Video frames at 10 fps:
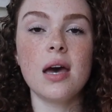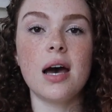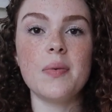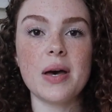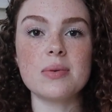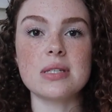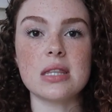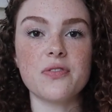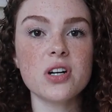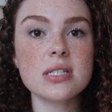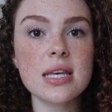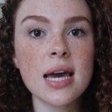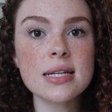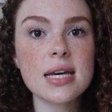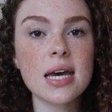That was like the first thing
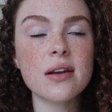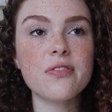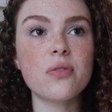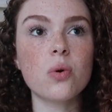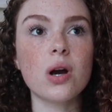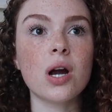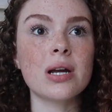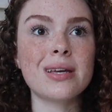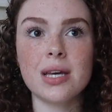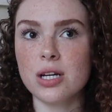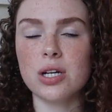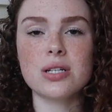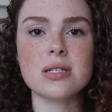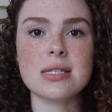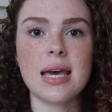I did for
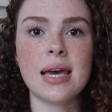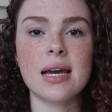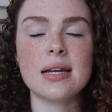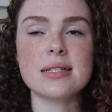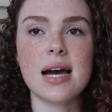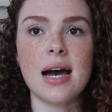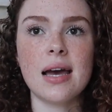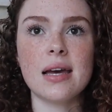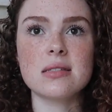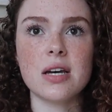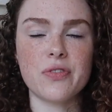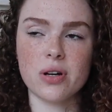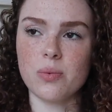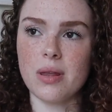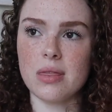years, and I
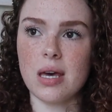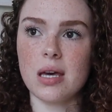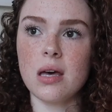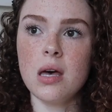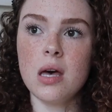suffered with like